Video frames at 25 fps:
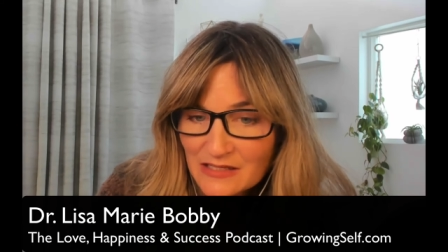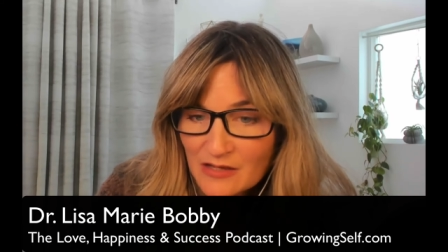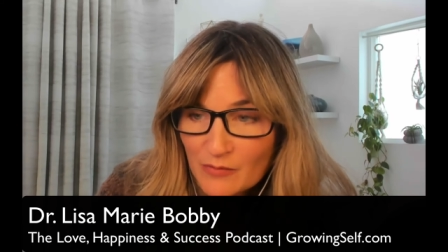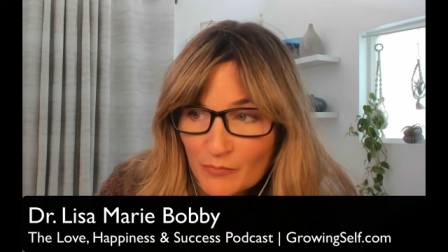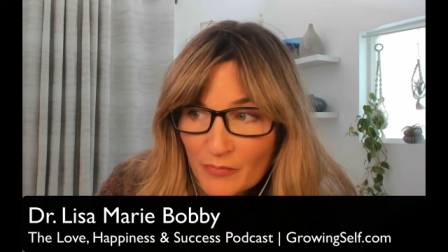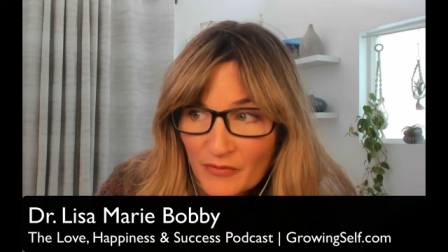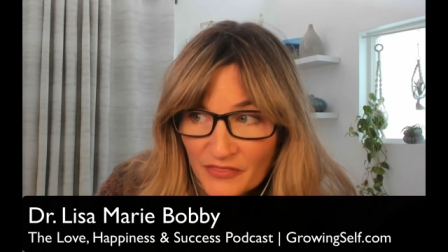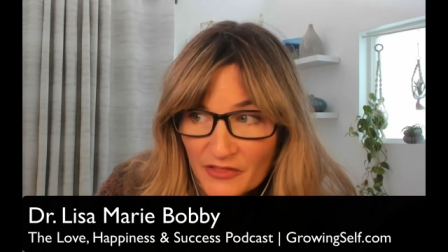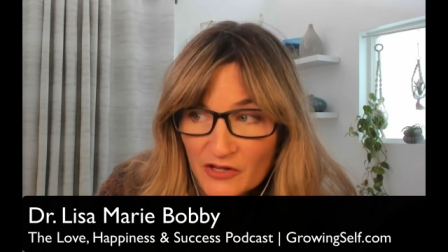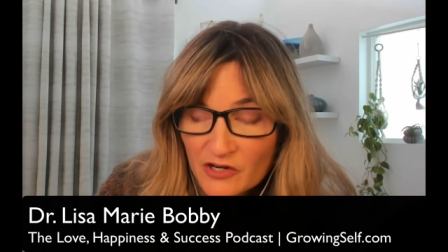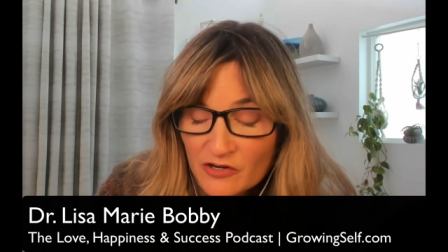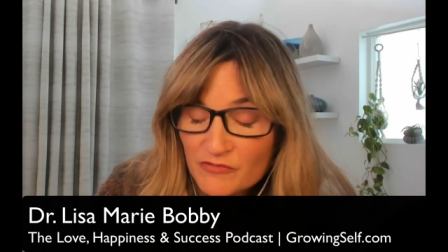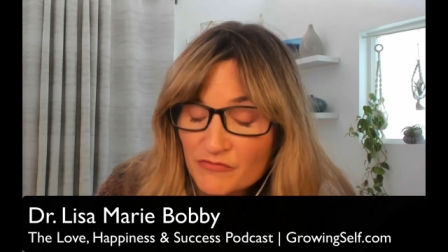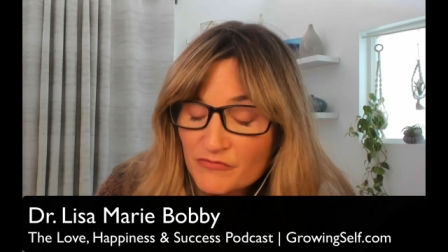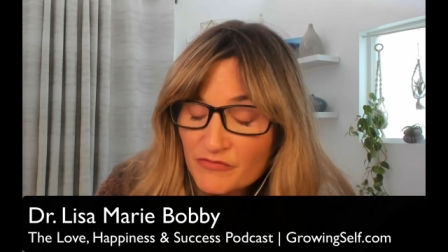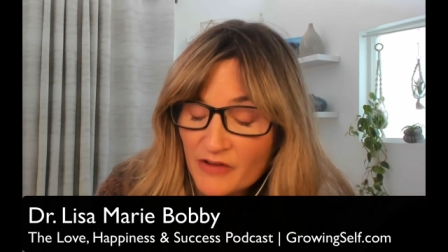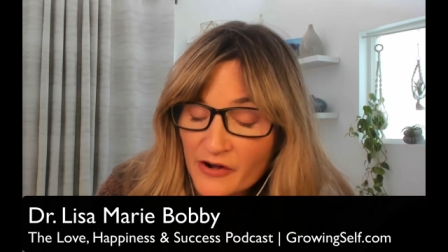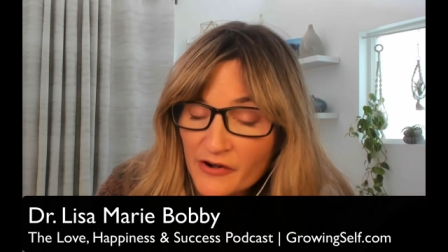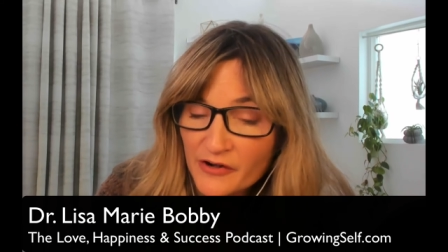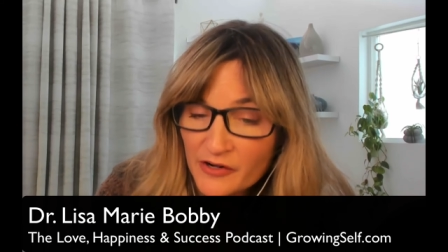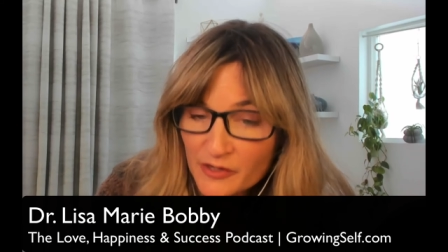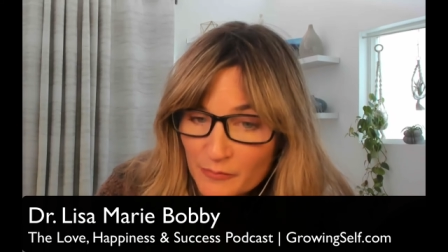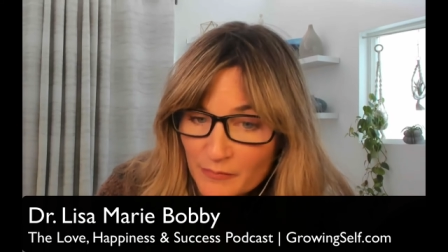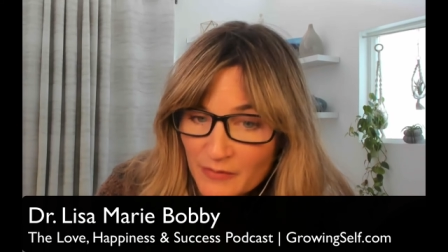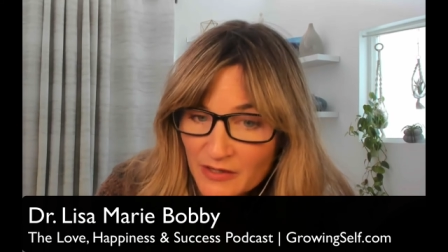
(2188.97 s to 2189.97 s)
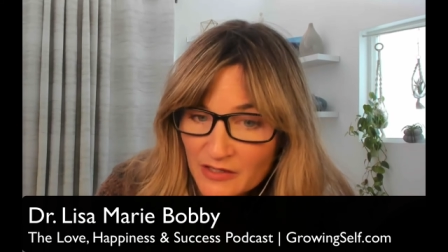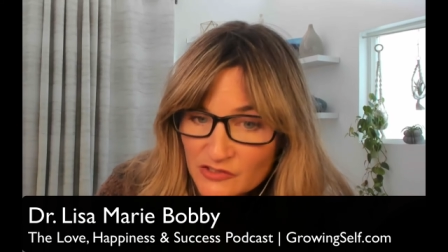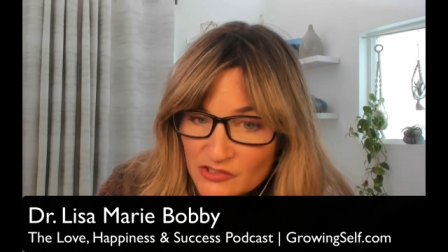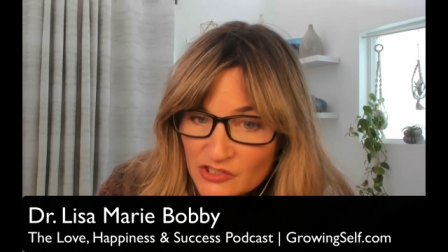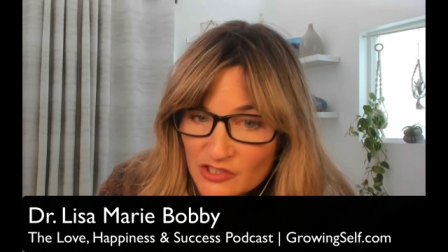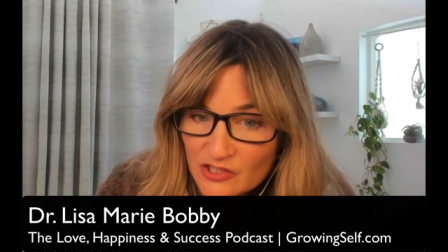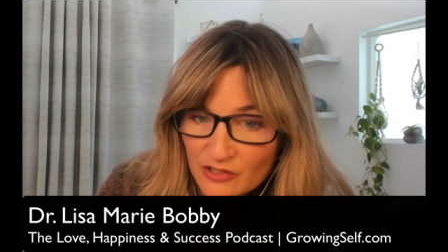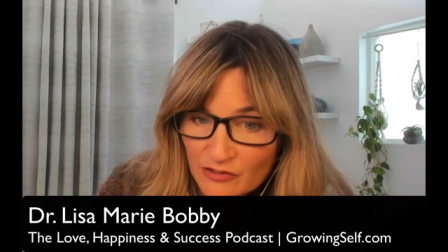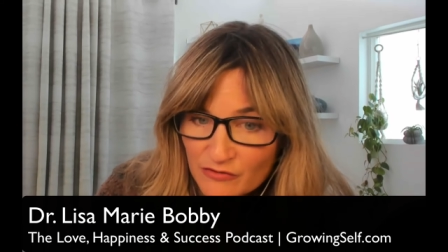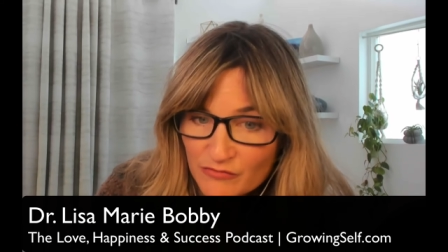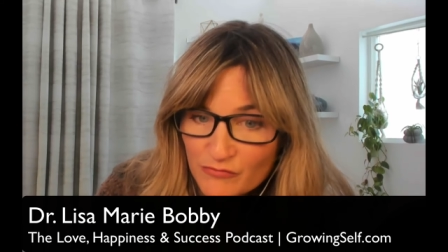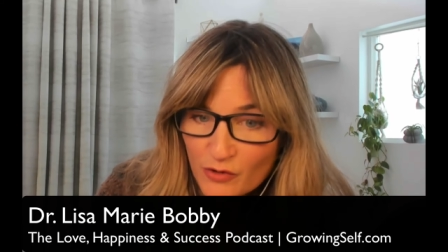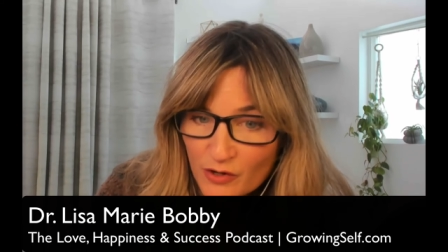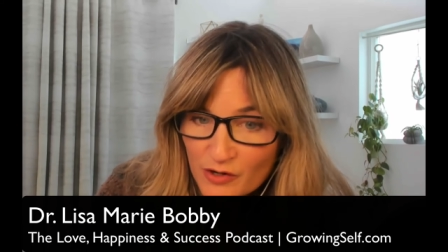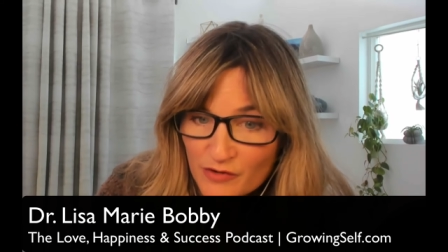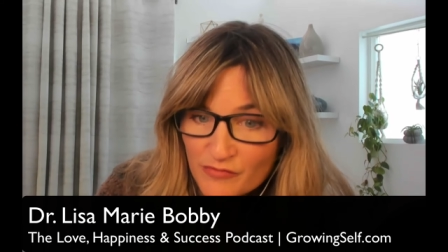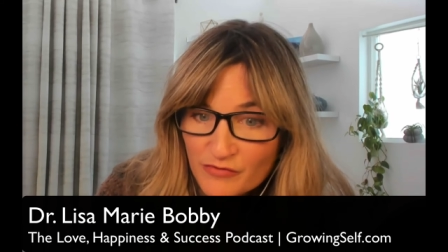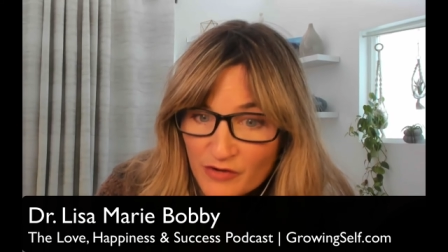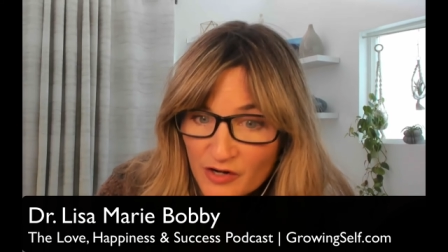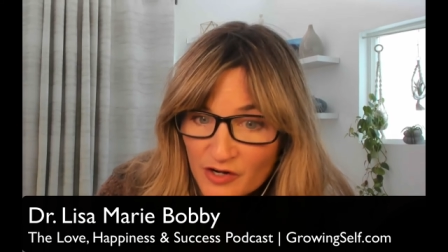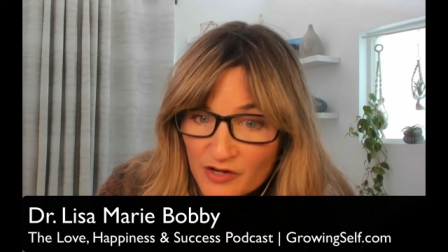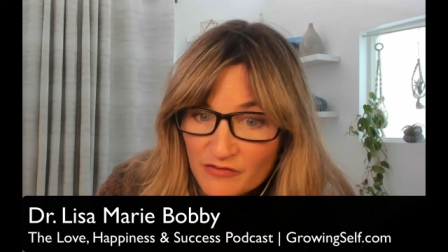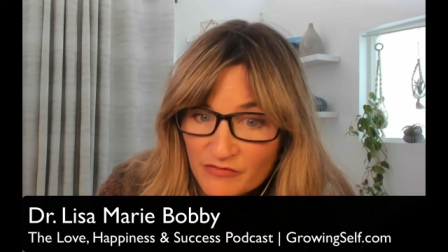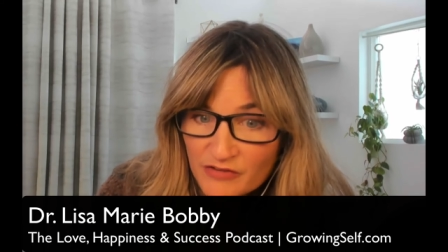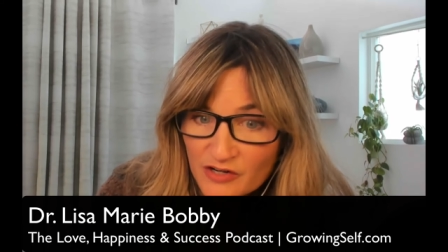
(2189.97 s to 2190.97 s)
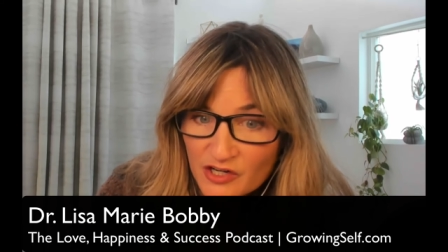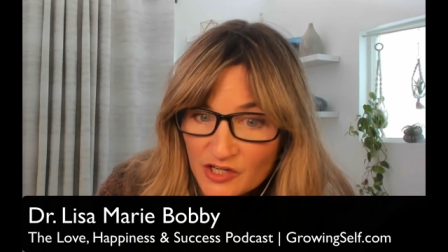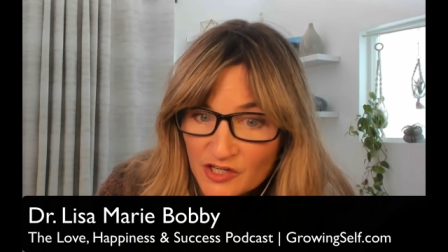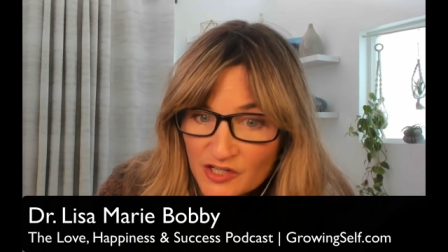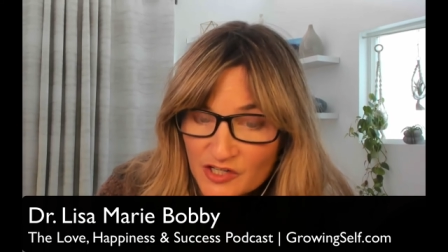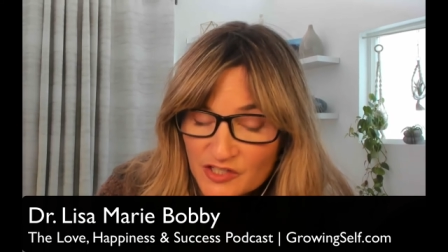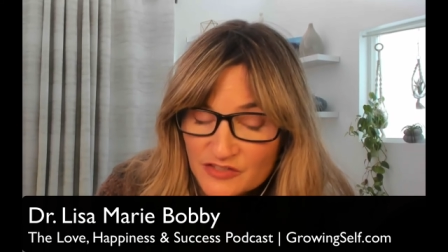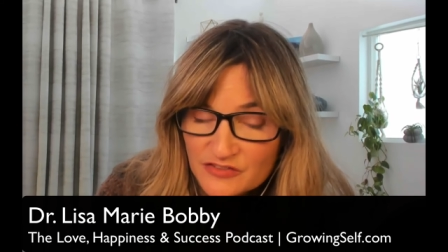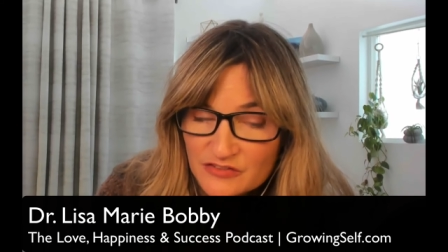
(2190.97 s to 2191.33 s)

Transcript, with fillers: but that are very much in the forefront of hers.